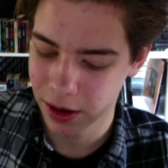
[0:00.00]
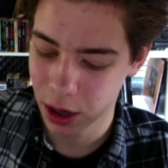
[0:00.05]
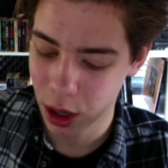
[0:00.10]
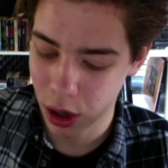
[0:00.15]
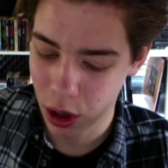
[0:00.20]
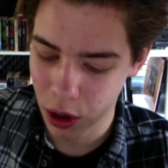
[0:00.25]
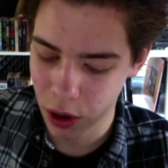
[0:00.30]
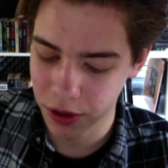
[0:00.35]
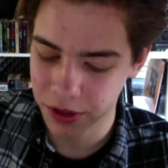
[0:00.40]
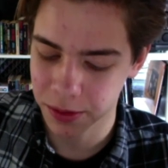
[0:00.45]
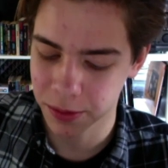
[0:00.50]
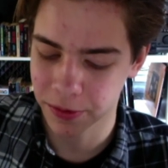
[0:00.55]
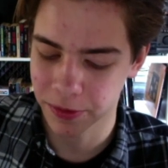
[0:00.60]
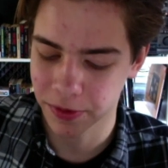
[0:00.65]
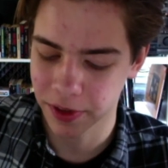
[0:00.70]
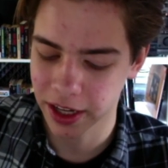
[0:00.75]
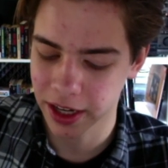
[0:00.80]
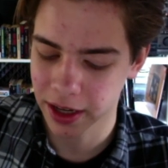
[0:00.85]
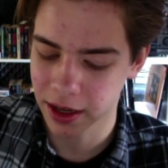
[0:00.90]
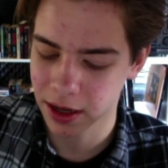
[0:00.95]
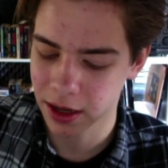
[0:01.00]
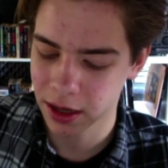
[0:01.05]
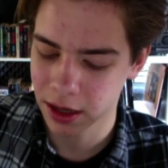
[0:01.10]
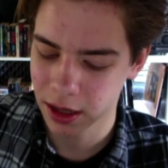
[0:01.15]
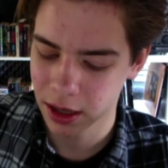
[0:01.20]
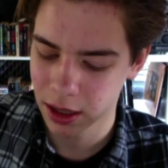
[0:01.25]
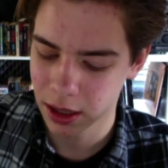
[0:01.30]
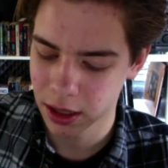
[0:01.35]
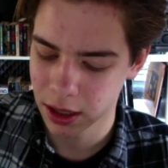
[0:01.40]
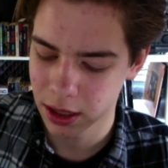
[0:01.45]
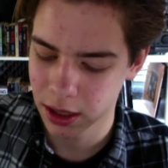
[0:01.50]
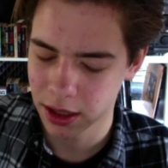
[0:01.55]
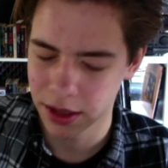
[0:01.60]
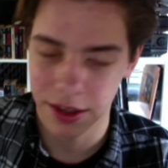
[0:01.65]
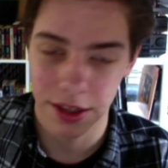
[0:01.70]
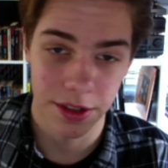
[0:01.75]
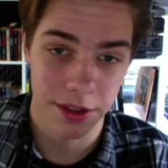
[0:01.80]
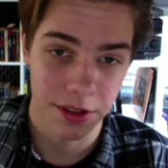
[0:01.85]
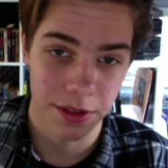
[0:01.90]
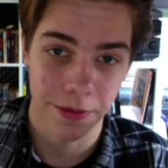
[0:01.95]
awesome flick.
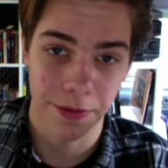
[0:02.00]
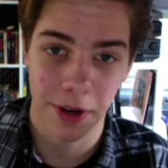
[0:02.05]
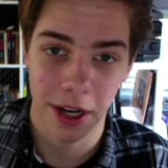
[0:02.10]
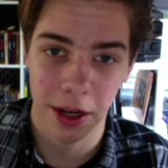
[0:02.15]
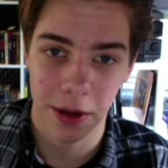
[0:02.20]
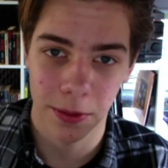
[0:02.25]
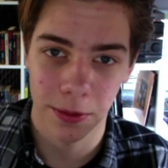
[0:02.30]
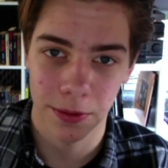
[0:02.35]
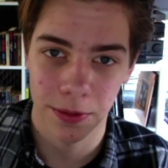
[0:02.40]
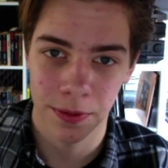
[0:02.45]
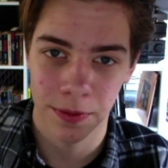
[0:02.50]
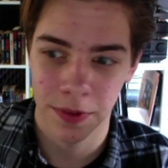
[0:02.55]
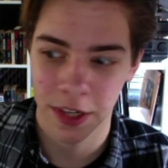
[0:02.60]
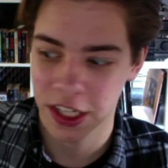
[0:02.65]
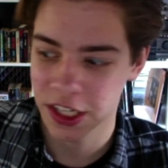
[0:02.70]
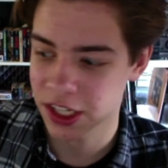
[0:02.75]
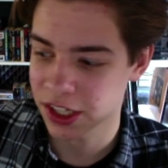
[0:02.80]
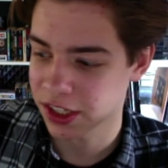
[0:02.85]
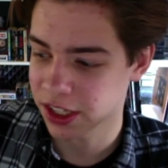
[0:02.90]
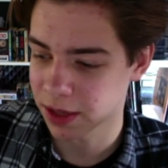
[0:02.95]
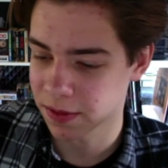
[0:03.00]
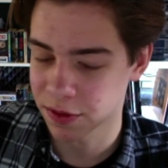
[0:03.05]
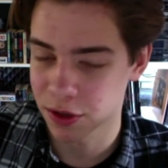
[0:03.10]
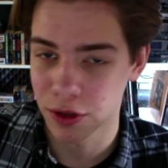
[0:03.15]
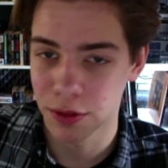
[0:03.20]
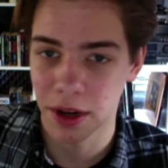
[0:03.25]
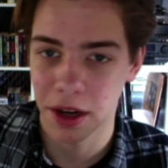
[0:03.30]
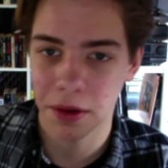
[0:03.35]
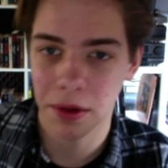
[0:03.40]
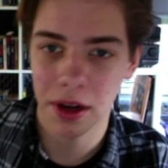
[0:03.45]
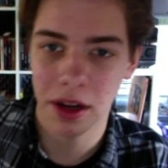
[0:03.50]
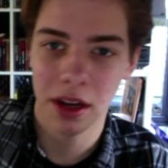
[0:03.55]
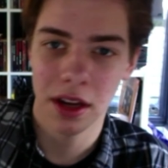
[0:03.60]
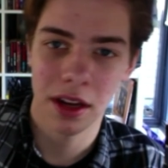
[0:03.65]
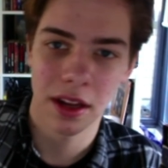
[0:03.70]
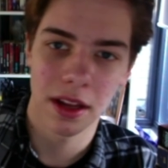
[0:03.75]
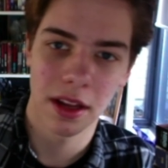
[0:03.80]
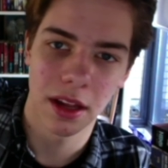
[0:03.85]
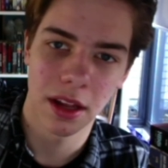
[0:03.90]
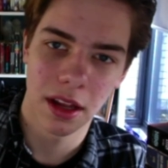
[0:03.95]
This is the final VHS tape 2, by the way.
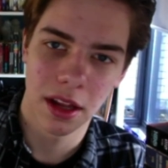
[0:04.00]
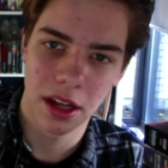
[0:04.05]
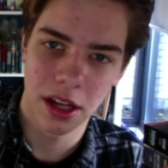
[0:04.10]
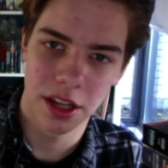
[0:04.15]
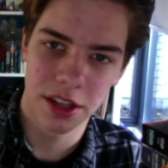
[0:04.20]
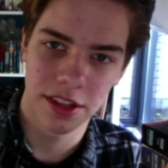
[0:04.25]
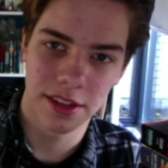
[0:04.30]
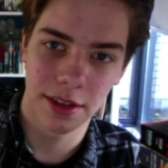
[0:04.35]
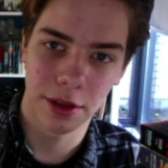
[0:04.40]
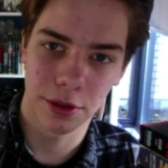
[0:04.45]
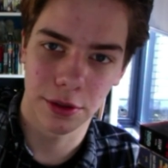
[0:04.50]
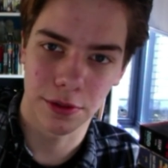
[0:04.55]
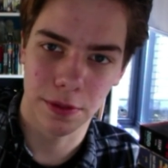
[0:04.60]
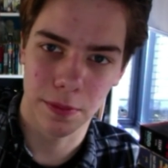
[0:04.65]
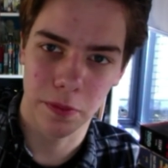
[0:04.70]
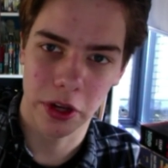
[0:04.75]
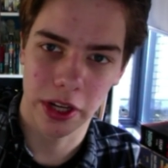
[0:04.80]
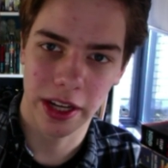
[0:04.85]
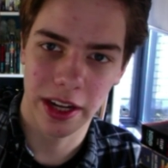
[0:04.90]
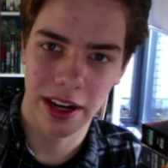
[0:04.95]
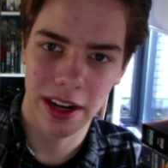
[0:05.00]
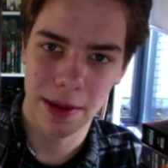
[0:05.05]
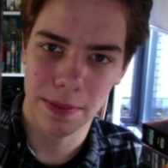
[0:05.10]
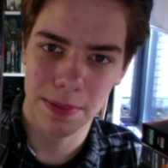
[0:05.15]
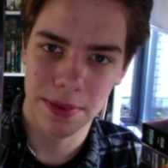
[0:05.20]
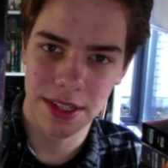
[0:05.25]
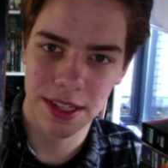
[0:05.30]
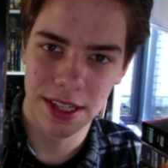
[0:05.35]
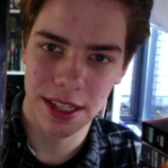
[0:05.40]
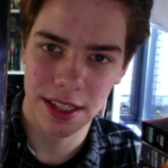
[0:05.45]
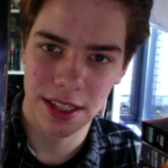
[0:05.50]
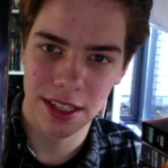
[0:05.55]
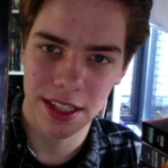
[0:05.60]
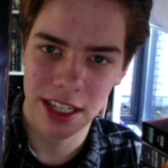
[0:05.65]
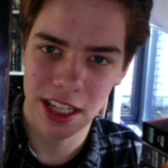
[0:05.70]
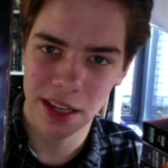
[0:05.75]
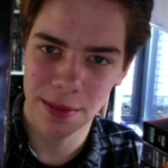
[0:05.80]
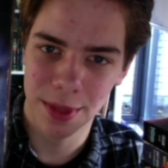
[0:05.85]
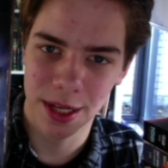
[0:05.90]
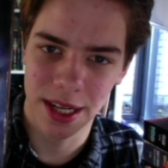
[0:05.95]
Tales from the Crypt,
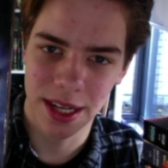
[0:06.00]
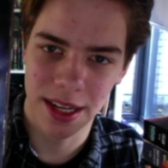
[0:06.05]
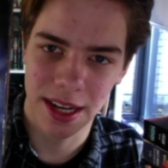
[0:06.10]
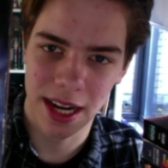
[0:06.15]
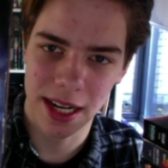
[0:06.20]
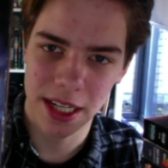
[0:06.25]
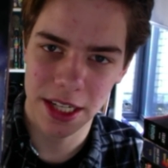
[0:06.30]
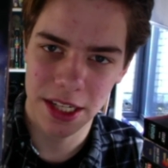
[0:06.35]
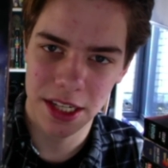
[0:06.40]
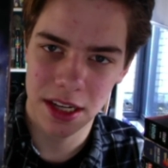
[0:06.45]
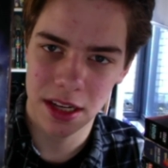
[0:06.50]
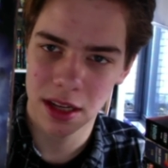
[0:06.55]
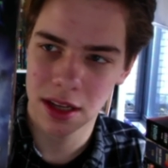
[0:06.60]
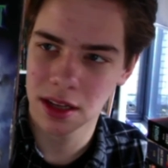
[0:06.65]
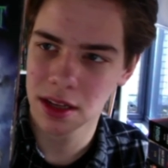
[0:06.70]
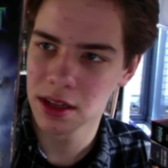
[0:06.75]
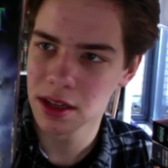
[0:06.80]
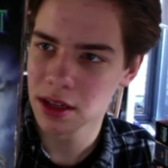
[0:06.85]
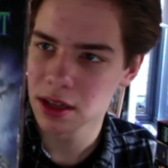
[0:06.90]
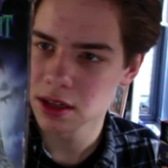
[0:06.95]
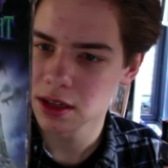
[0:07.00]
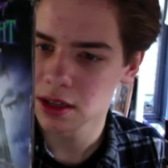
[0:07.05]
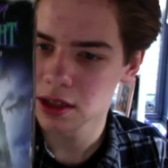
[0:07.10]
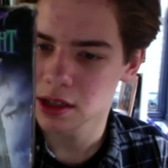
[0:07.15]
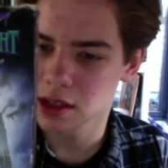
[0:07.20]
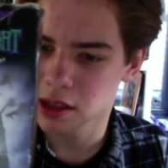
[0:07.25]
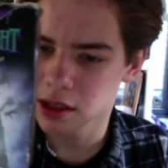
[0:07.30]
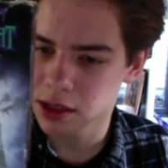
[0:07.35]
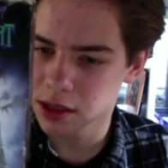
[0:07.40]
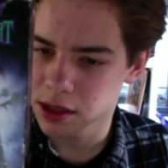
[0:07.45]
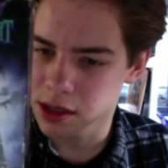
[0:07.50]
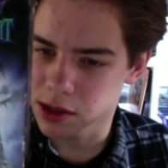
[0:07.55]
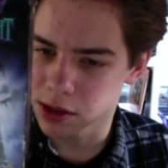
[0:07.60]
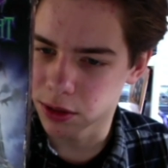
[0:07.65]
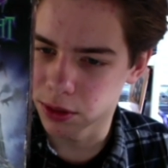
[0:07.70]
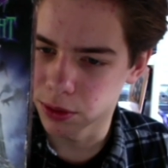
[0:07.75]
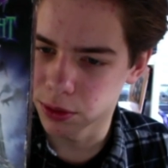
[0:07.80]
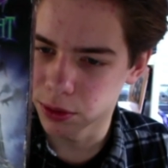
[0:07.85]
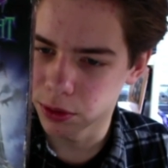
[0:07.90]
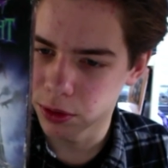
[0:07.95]
Demon Knight.
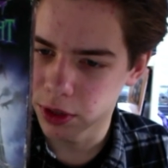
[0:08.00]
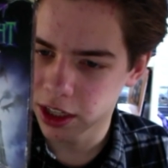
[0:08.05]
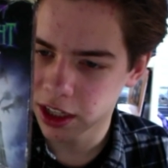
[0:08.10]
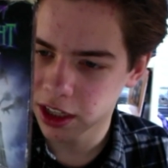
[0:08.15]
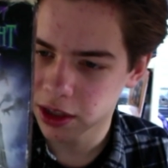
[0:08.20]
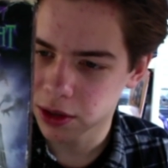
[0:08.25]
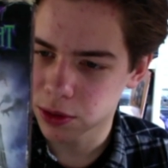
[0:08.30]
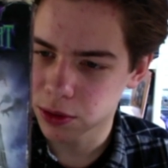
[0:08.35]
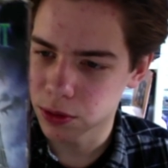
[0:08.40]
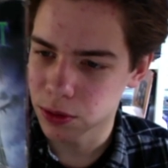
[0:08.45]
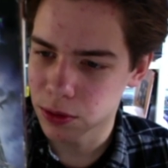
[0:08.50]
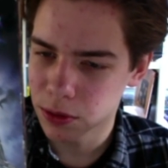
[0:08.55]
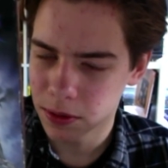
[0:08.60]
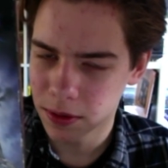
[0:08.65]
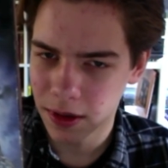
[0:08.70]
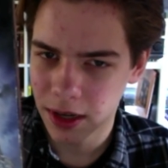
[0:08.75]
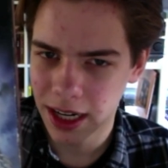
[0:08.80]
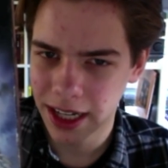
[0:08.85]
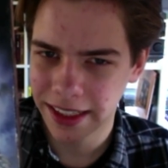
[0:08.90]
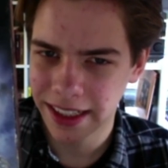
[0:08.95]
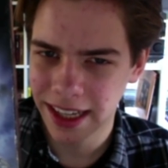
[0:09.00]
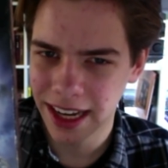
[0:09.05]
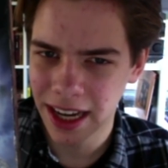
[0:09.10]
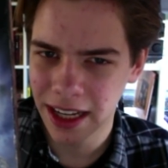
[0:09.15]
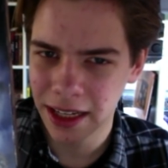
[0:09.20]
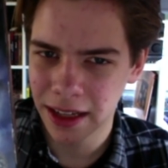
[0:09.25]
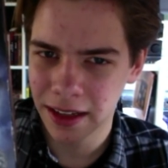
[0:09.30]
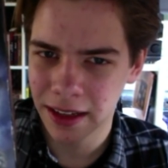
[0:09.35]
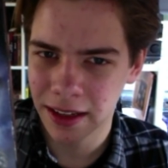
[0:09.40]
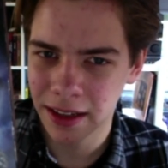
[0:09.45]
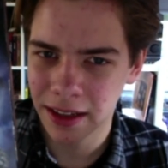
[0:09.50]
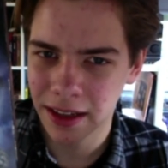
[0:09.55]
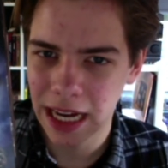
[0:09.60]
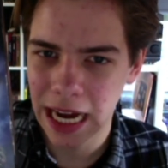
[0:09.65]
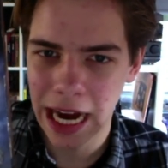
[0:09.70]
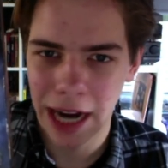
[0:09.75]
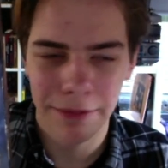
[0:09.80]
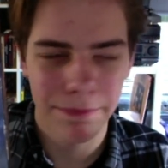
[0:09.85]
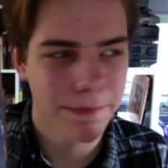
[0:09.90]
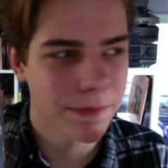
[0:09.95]
Really cool. I
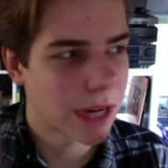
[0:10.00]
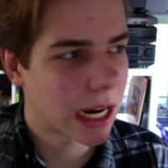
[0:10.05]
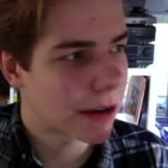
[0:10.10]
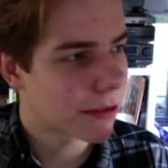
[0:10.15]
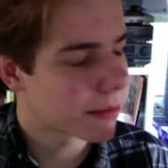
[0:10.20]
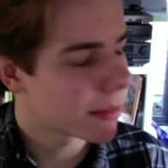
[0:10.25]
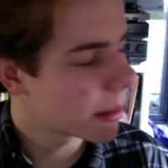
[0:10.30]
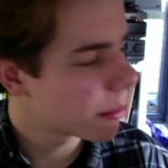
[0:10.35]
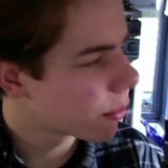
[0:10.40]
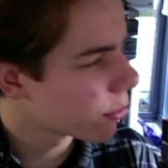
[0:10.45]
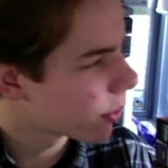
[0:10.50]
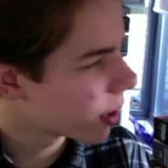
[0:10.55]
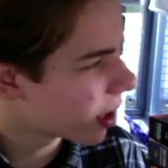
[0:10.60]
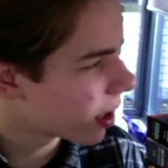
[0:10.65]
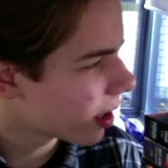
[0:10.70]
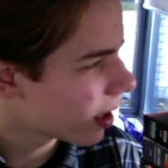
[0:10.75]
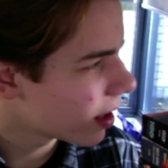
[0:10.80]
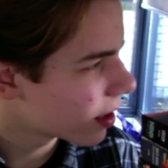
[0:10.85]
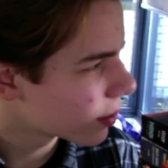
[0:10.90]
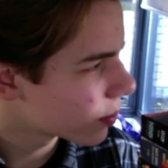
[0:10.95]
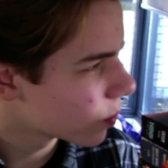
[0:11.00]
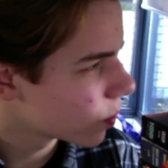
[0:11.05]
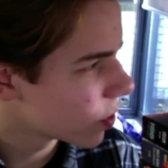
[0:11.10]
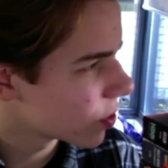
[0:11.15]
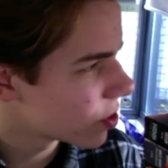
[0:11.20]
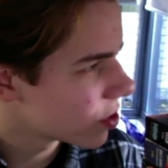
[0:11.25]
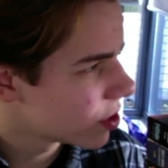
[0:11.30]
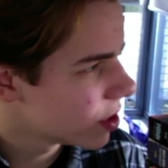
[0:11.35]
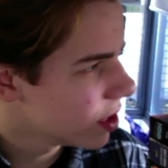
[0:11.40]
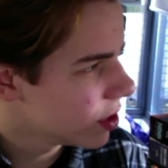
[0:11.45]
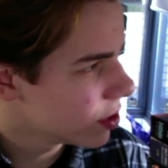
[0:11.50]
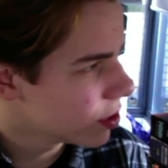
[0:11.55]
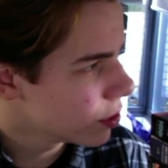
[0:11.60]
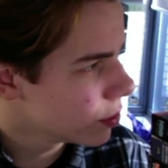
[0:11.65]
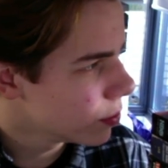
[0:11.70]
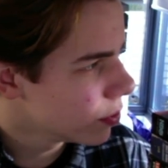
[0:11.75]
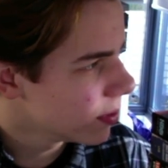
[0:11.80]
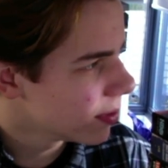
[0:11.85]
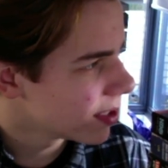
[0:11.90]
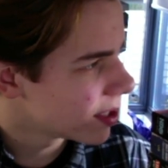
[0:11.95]
remember when I last watched these two
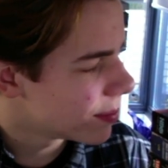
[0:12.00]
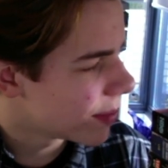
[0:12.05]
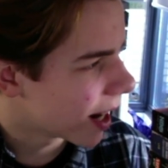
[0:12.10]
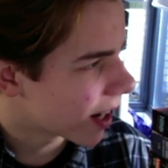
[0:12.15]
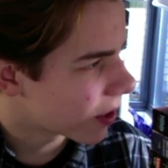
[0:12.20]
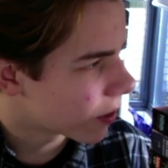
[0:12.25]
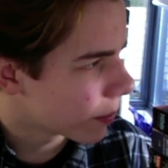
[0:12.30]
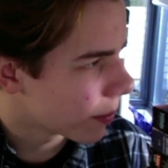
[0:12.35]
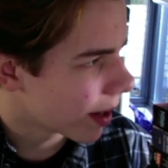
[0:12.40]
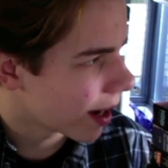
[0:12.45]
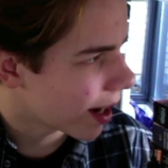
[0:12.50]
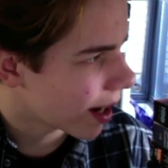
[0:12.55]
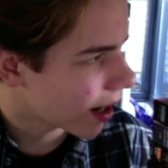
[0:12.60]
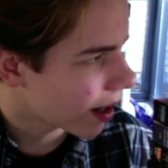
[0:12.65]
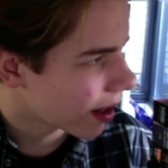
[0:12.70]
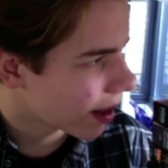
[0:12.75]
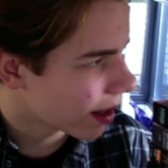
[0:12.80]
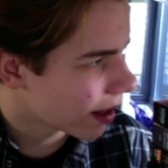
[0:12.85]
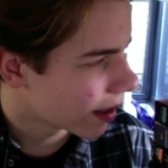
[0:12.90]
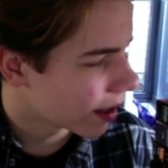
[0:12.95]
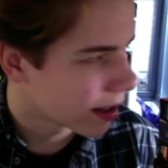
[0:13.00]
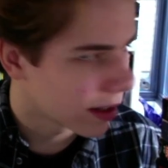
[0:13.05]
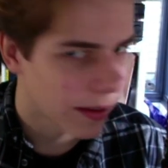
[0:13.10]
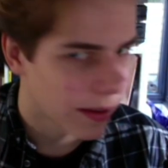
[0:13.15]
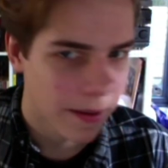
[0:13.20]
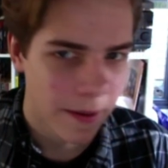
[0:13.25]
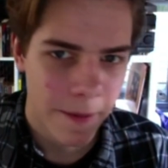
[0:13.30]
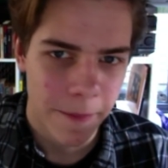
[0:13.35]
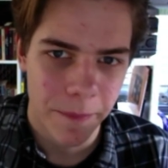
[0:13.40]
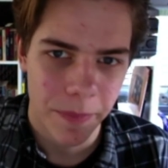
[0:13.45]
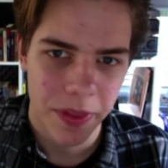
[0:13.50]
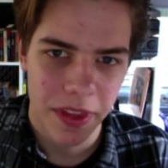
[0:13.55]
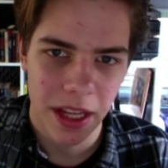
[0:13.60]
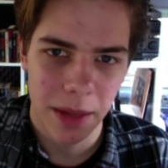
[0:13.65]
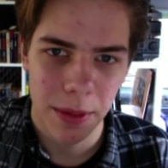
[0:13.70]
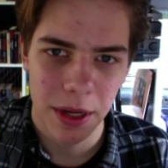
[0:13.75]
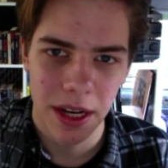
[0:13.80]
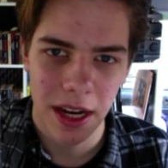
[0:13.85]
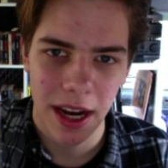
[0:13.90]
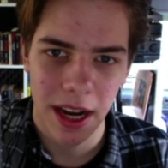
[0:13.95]
movies back to back, like
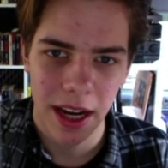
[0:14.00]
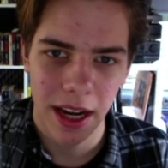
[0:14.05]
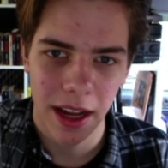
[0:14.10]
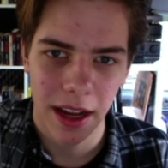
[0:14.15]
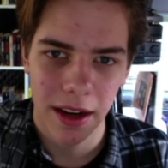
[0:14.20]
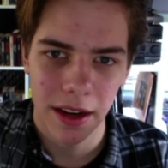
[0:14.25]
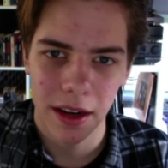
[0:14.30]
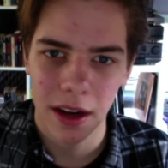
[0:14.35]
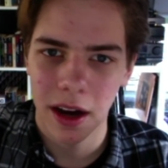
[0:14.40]
Demon Knight and